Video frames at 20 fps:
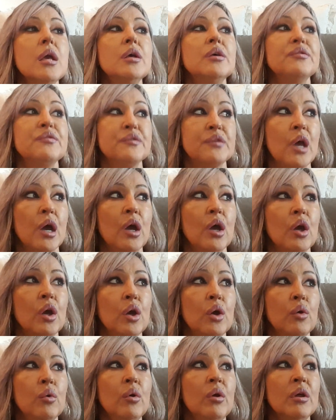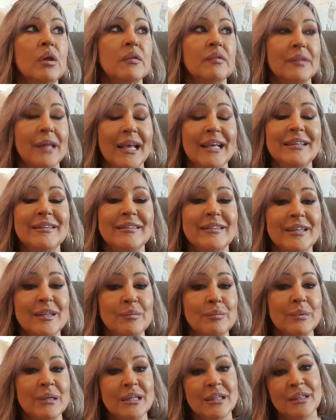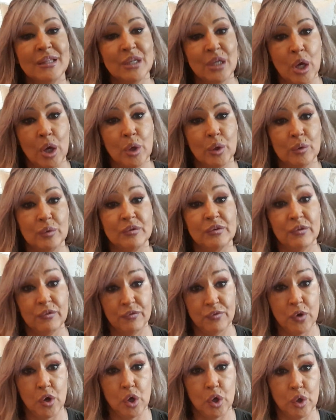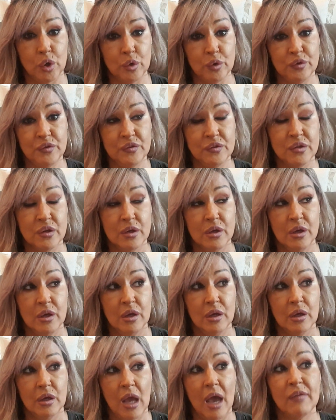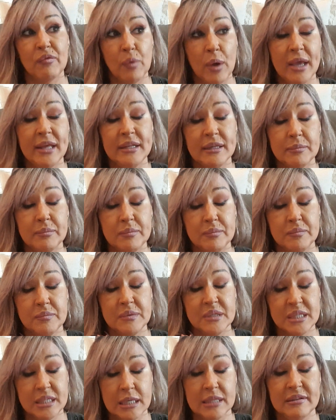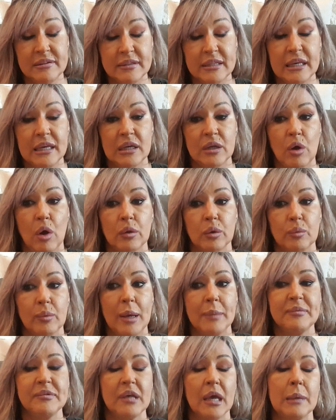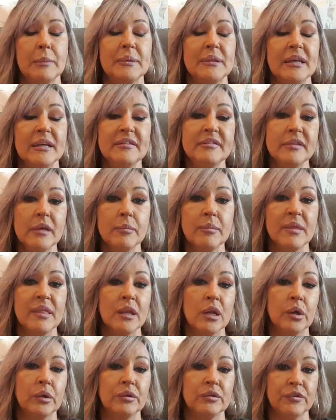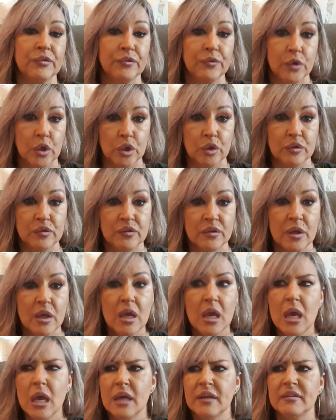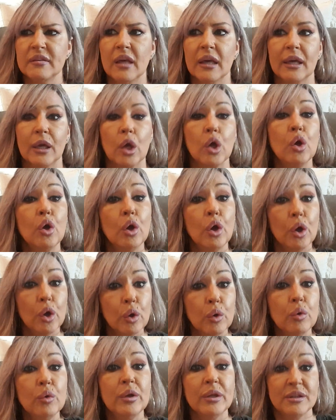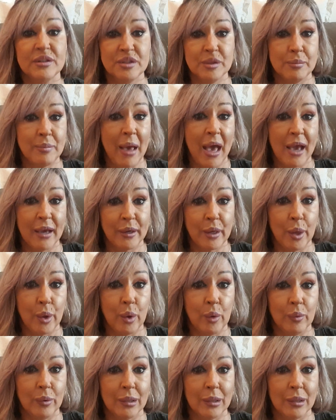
So they send me the notes first. I've read it since then on the website, but they sent me the notes first. It's like oud and tobacco.